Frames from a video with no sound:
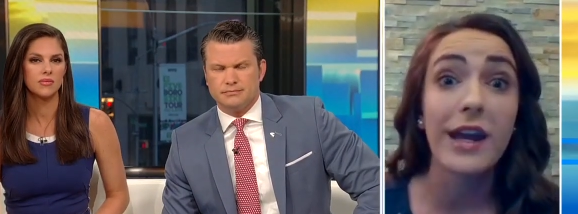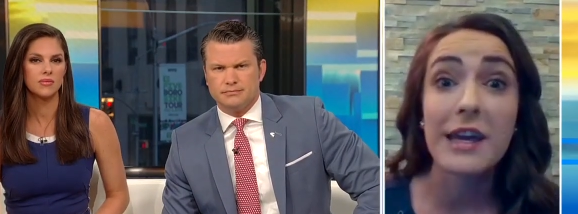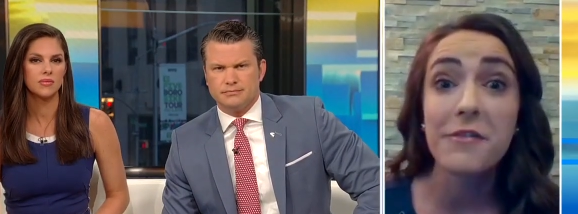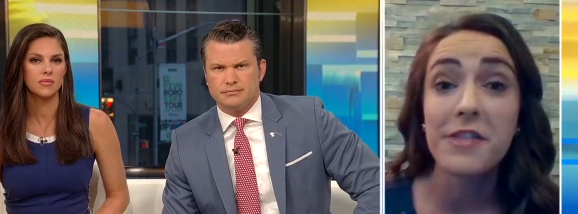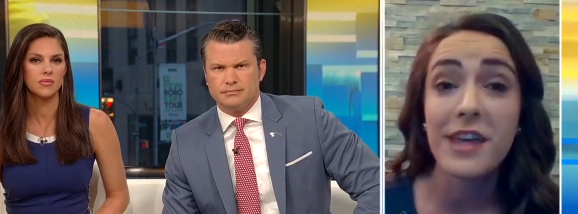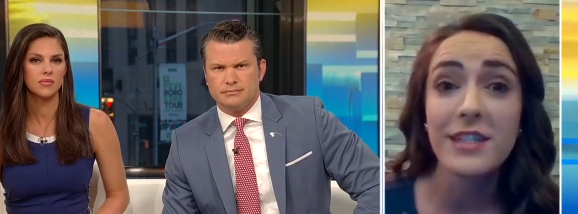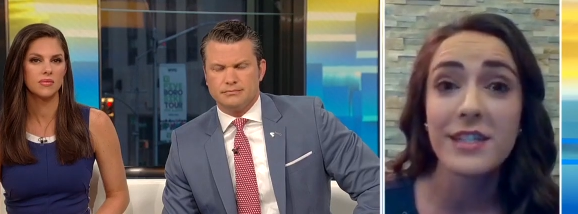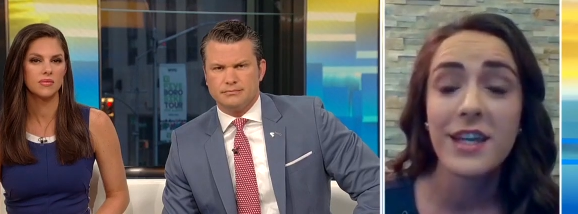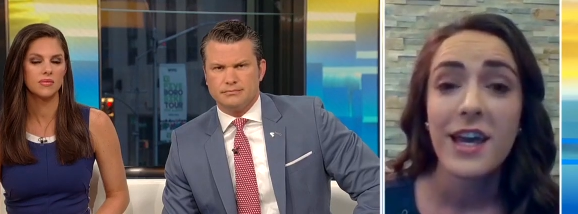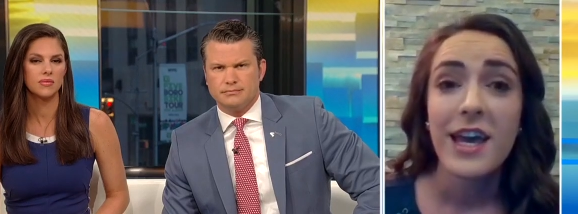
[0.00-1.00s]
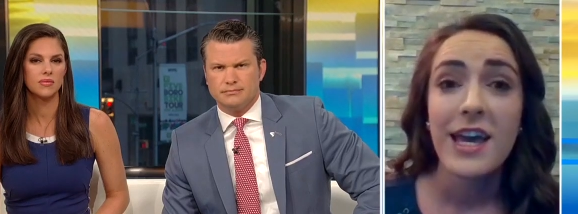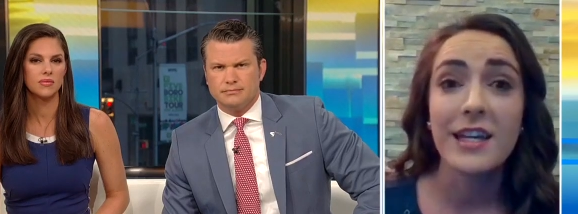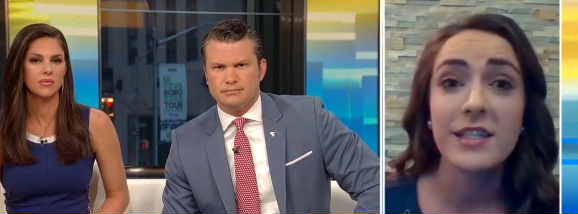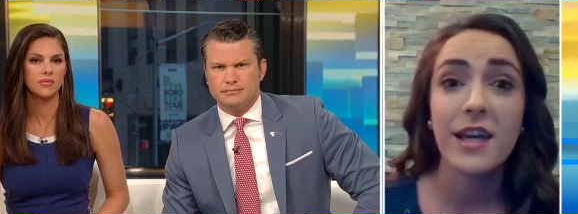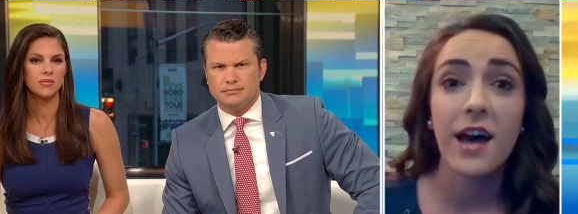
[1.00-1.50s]
Speaker 1: If this
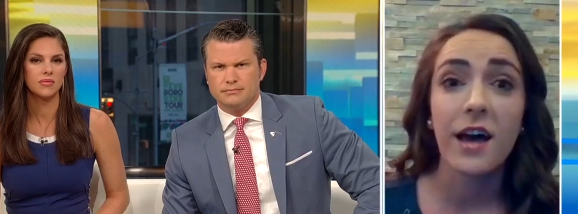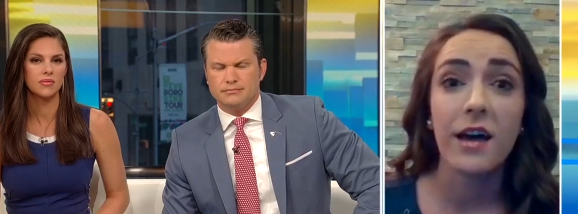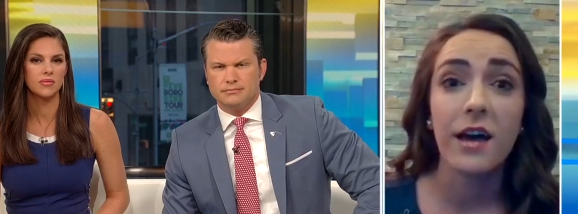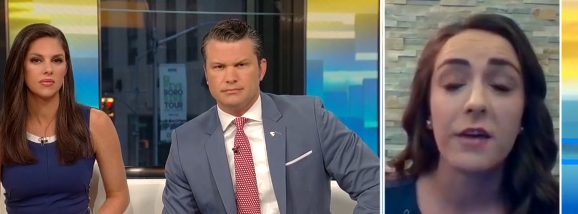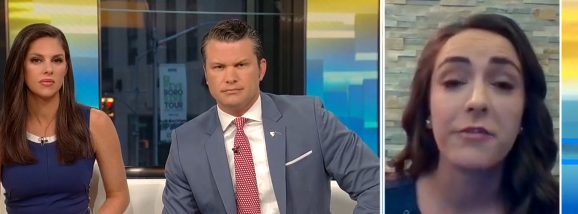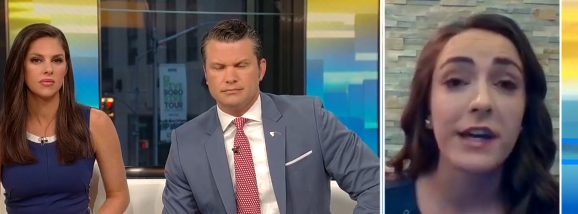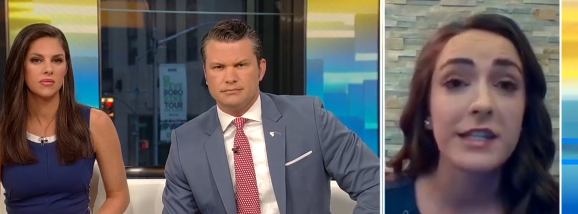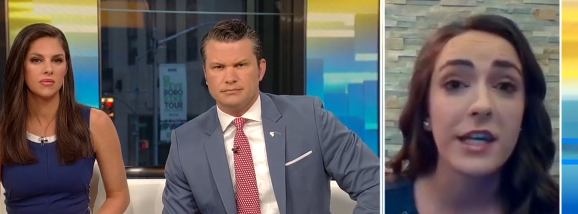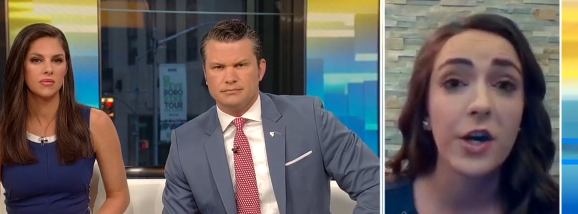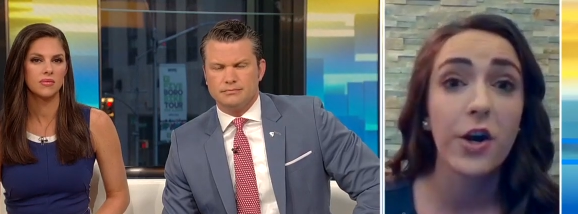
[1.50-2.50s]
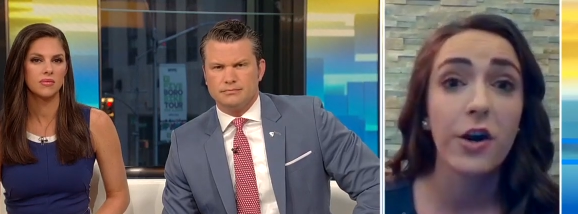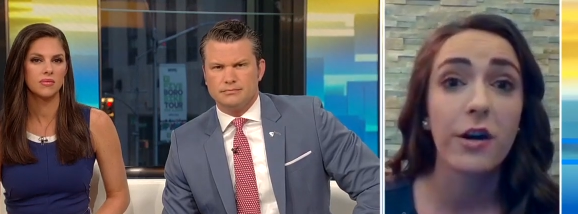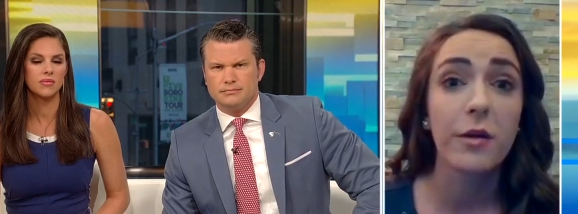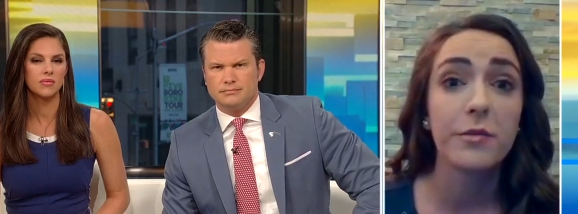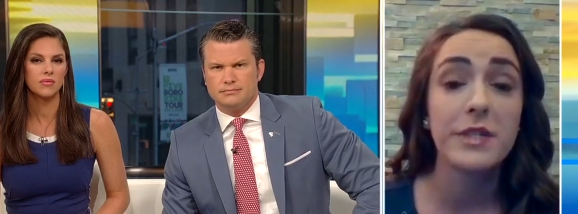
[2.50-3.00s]
is uh, affecting
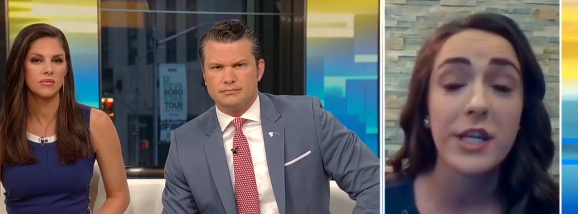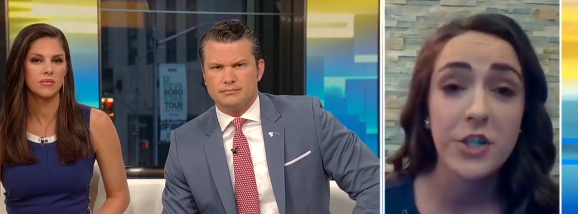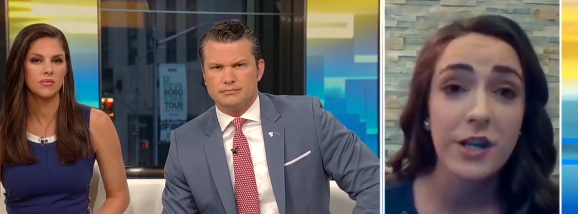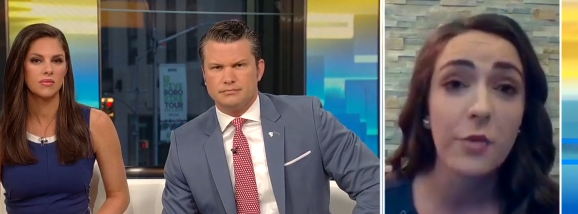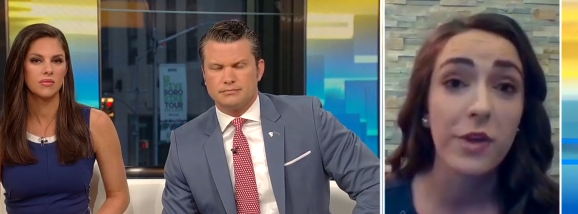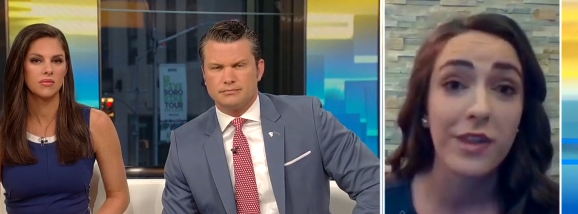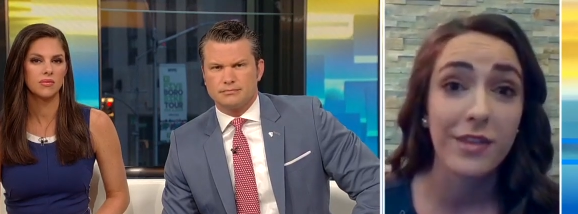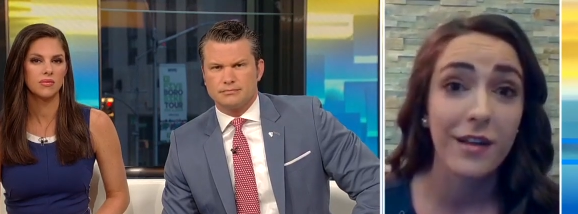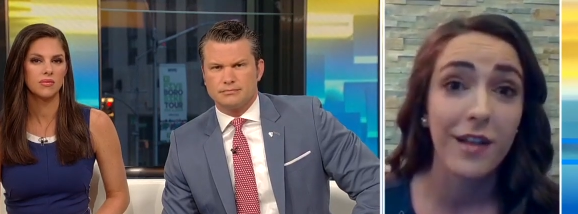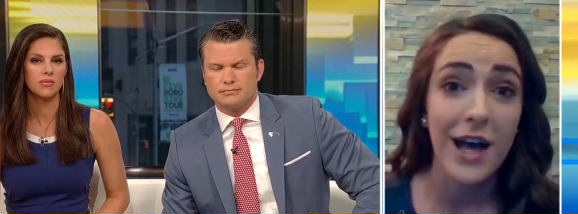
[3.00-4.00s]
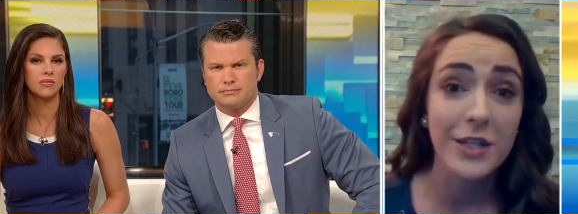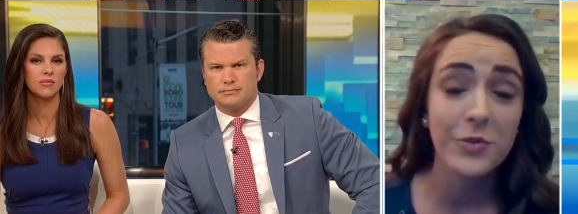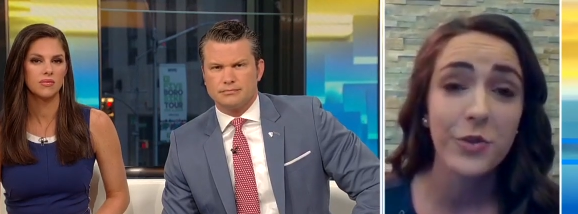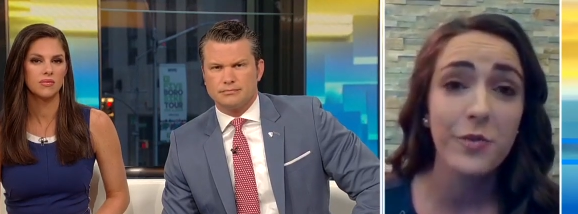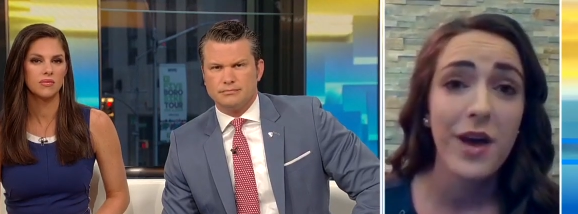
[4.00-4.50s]
her teaching within the
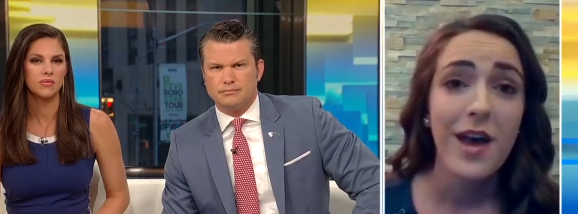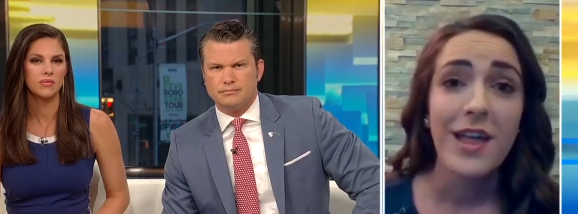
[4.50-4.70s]
classroom,